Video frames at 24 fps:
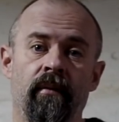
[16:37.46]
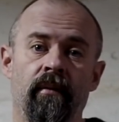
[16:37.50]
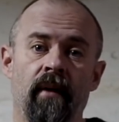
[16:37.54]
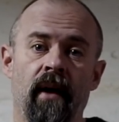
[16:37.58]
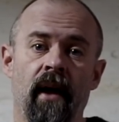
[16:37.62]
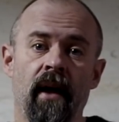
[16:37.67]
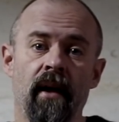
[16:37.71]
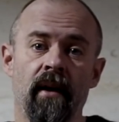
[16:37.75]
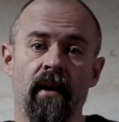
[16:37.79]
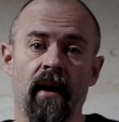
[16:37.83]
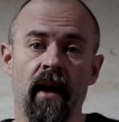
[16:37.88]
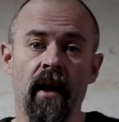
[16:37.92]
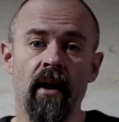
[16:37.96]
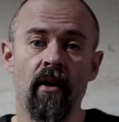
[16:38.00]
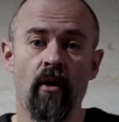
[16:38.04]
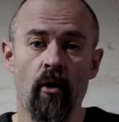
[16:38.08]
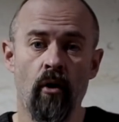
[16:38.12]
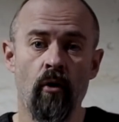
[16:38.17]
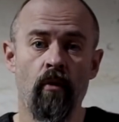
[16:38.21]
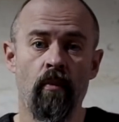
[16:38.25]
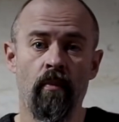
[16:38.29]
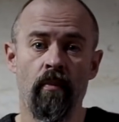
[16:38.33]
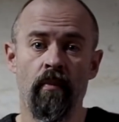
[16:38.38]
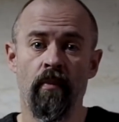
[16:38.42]
I
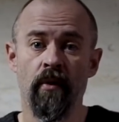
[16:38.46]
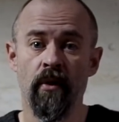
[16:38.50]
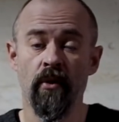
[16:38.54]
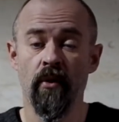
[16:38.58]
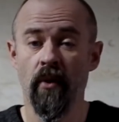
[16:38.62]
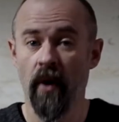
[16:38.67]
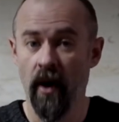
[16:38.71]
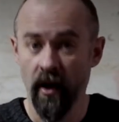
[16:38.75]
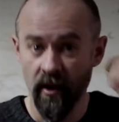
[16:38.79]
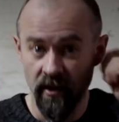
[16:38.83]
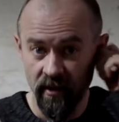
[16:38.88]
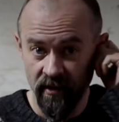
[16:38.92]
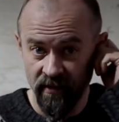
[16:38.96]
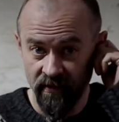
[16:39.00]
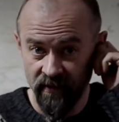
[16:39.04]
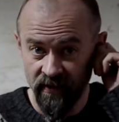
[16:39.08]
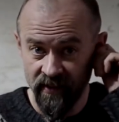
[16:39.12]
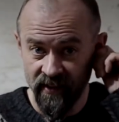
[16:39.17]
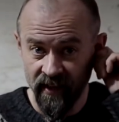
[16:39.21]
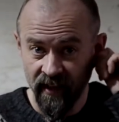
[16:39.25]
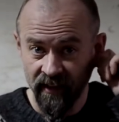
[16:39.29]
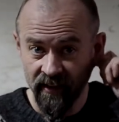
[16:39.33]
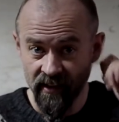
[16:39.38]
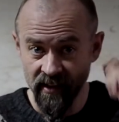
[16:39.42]
hope you are
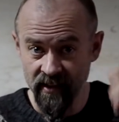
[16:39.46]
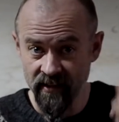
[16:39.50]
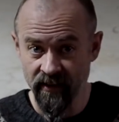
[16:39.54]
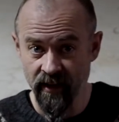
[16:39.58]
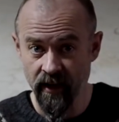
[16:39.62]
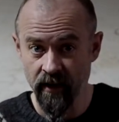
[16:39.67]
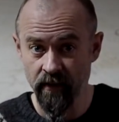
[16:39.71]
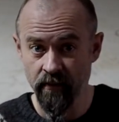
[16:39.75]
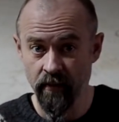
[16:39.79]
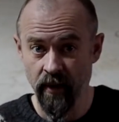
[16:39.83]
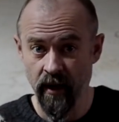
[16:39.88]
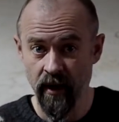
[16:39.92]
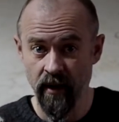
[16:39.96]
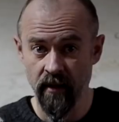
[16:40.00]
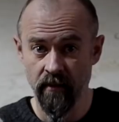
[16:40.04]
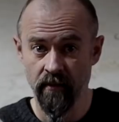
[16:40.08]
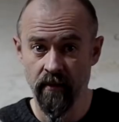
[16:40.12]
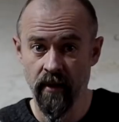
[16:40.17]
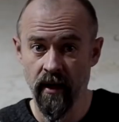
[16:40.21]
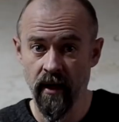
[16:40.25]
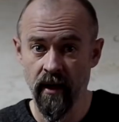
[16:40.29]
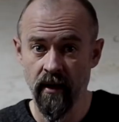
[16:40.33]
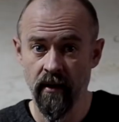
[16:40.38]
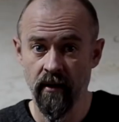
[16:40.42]
satisfied by
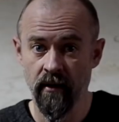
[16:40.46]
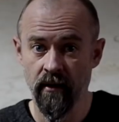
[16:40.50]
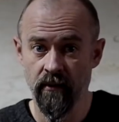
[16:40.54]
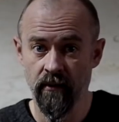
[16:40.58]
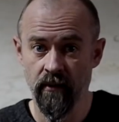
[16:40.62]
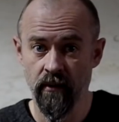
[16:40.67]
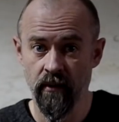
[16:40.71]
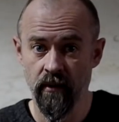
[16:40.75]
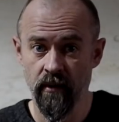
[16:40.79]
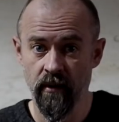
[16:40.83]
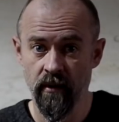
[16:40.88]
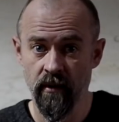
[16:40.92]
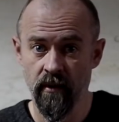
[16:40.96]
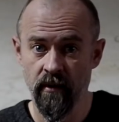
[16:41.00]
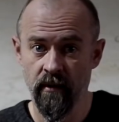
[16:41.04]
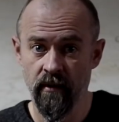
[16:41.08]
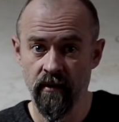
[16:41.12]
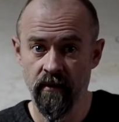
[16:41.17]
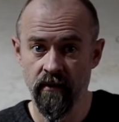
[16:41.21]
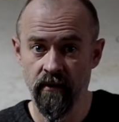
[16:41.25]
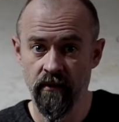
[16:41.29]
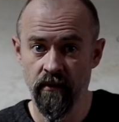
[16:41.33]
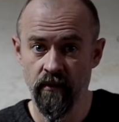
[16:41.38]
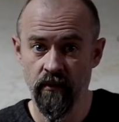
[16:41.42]

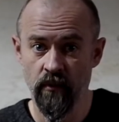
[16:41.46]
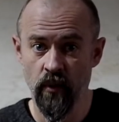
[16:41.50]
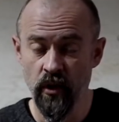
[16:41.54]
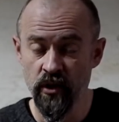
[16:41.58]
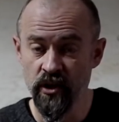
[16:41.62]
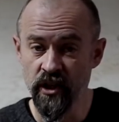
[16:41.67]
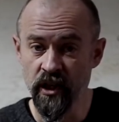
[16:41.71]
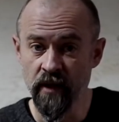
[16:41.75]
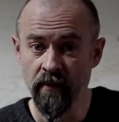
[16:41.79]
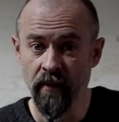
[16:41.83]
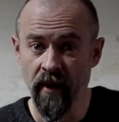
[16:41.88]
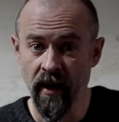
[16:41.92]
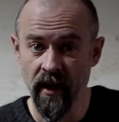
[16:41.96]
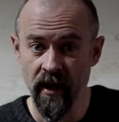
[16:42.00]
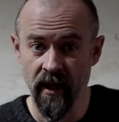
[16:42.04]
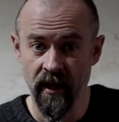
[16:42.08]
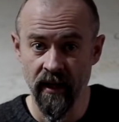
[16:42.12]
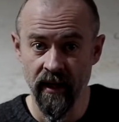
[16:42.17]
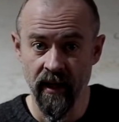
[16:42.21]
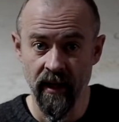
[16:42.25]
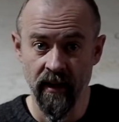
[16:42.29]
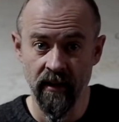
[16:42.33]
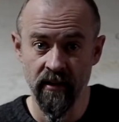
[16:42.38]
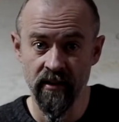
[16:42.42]
watching my
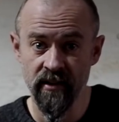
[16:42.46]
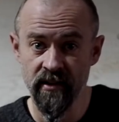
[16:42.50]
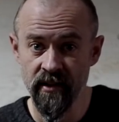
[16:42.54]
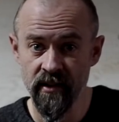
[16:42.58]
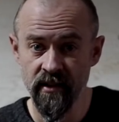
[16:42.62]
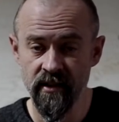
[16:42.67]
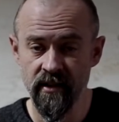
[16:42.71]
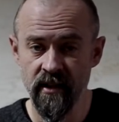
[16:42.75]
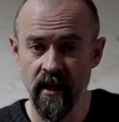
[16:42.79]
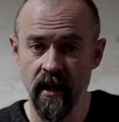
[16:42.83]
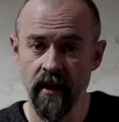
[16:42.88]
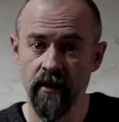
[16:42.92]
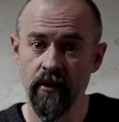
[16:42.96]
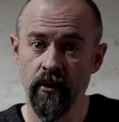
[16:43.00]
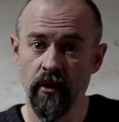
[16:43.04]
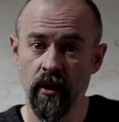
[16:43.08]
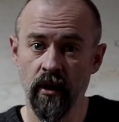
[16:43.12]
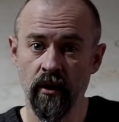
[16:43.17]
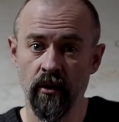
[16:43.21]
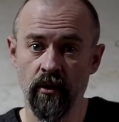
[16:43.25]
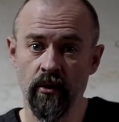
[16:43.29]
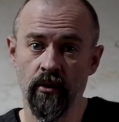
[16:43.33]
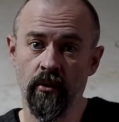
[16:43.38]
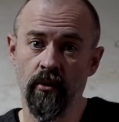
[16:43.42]
analysis, and you
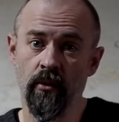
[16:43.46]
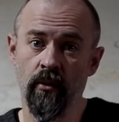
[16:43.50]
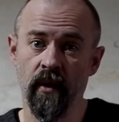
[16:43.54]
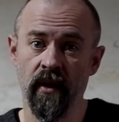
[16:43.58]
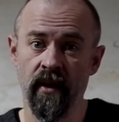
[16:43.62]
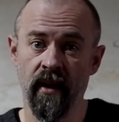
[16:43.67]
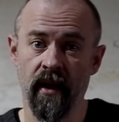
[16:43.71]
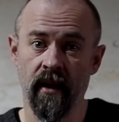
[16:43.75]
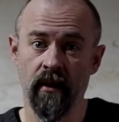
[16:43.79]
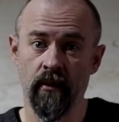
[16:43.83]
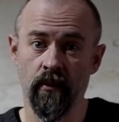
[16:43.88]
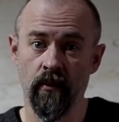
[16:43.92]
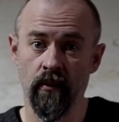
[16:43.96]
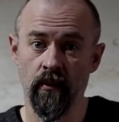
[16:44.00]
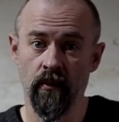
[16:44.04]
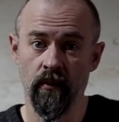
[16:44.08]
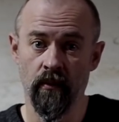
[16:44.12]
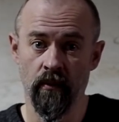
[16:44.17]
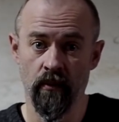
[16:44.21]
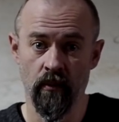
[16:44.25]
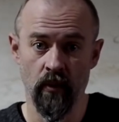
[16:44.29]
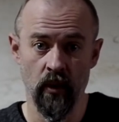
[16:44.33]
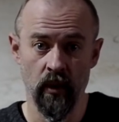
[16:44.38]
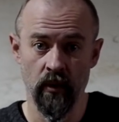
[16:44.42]
can do with that
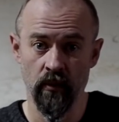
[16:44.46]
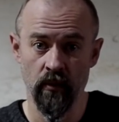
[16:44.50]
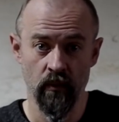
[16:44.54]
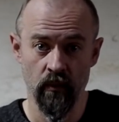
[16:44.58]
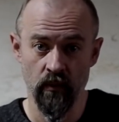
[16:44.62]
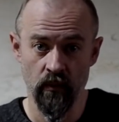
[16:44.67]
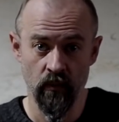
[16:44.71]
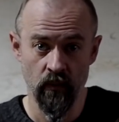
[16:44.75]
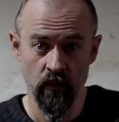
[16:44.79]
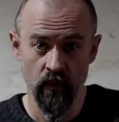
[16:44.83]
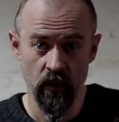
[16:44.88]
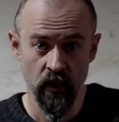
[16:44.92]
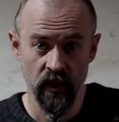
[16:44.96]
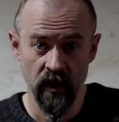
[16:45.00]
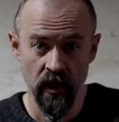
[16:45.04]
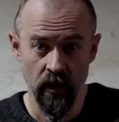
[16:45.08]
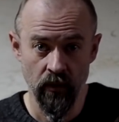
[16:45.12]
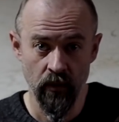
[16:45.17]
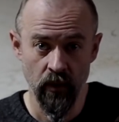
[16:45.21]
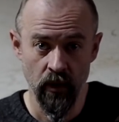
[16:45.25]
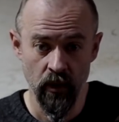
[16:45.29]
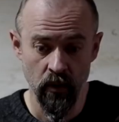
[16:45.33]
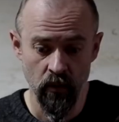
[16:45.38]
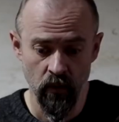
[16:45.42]
with
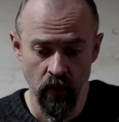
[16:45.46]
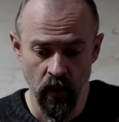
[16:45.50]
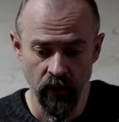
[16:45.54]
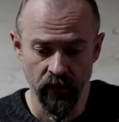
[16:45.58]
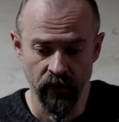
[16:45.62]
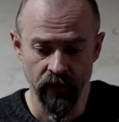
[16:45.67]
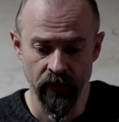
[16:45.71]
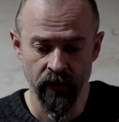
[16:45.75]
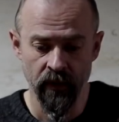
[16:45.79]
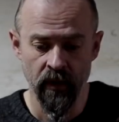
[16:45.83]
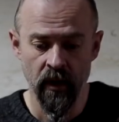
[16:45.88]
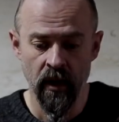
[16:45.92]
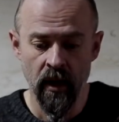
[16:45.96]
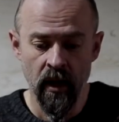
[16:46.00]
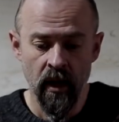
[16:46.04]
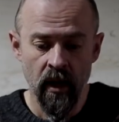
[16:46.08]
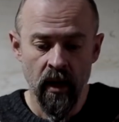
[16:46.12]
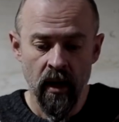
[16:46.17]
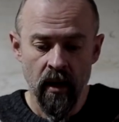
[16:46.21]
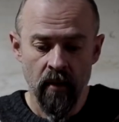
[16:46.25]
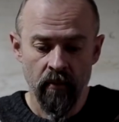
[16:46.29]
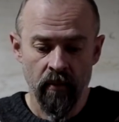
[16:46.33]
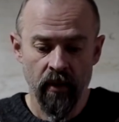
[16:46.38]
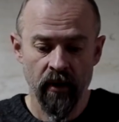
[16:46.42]
whatever you want.
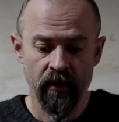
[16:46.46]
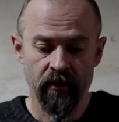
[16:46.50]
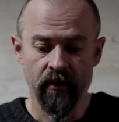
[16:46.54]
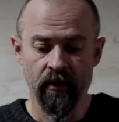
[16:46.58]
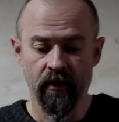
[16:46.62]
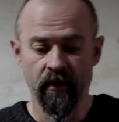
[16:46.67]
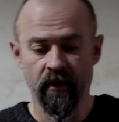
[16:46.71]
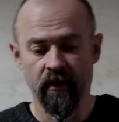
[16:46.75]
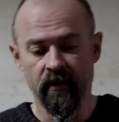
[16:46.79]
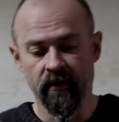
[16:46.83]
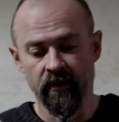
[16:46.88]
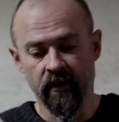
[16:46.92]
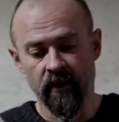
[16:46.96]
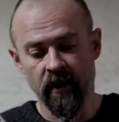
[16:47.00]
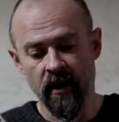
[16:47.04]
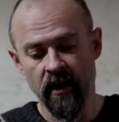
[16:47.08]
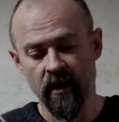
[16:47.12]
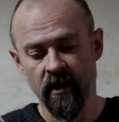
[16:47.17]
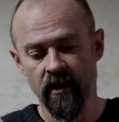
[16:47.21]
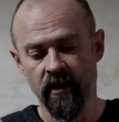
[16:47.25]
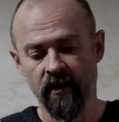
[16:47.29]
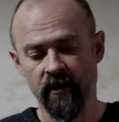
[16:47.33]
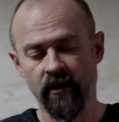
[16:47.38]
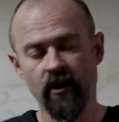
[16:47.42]
But
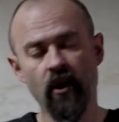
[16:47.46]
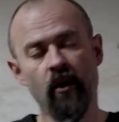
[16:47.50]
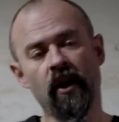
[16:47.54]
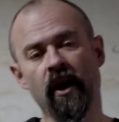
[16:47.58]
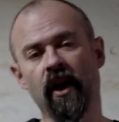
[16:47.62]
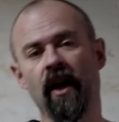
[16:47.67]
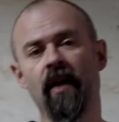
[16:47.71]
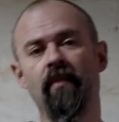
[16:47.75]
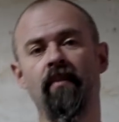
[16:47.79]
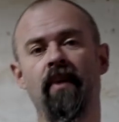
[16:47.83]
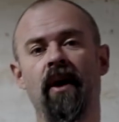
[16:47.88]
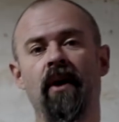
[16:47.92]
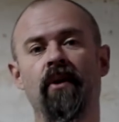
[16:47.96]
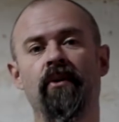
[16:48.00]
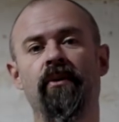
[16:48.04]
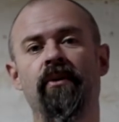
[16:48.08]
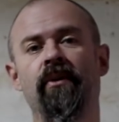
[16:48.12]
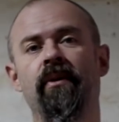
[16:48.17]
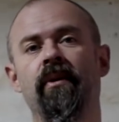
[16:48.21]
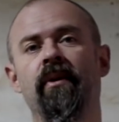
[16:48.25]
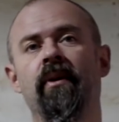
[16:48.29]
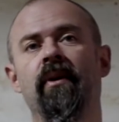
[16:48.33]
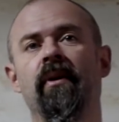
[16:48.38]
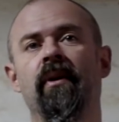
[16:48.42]
talking
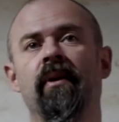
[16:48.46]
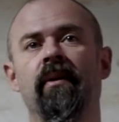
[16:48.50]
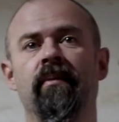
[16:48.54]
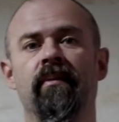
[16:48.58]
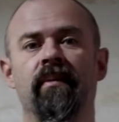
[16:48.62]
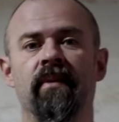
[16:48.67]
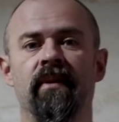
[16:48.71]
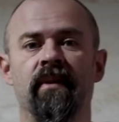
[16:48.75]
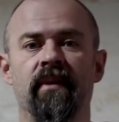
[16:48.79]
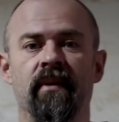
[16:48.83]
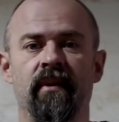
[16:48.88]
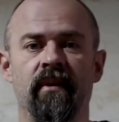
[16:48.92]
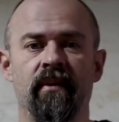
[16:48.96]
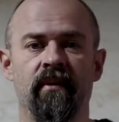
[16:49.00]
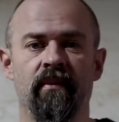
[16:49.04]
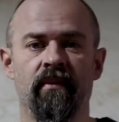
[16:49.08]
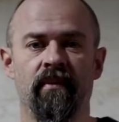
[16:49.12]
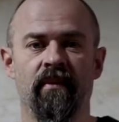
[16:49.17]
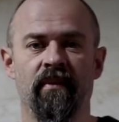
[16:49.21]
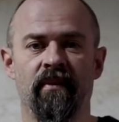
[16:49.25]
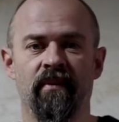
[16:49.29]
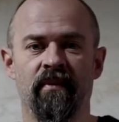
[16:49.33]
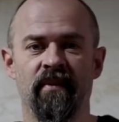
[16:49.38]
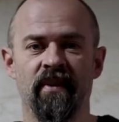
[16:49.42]
about
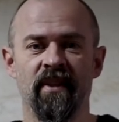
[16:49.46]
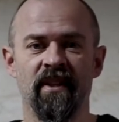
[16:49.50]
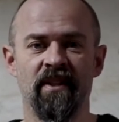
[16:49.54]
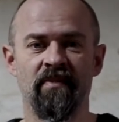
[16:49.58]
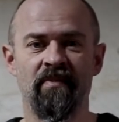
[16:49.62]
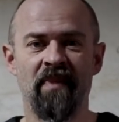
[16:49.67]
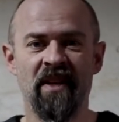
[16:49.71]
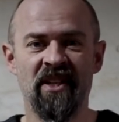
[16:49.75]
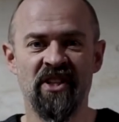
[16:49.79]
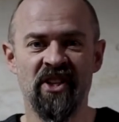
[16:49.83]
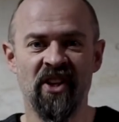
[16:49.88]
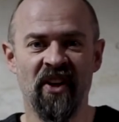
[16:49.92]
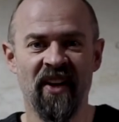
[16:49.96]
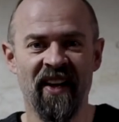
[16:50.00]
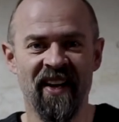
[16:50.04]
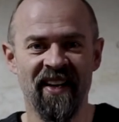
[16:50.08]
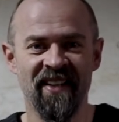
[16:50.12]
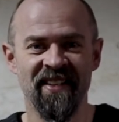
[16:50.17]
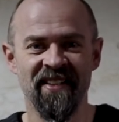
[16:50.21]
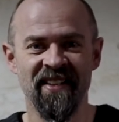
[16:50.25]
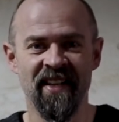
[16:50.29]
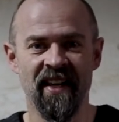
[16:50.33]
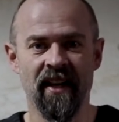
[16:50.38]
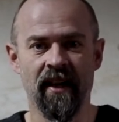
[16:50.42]

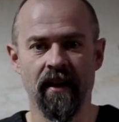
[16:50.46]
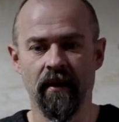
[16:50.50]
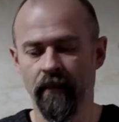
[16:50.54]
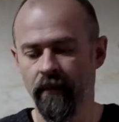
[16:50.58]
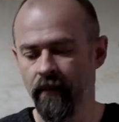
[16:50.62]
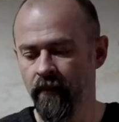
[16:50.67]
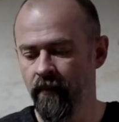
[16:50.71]
specializing,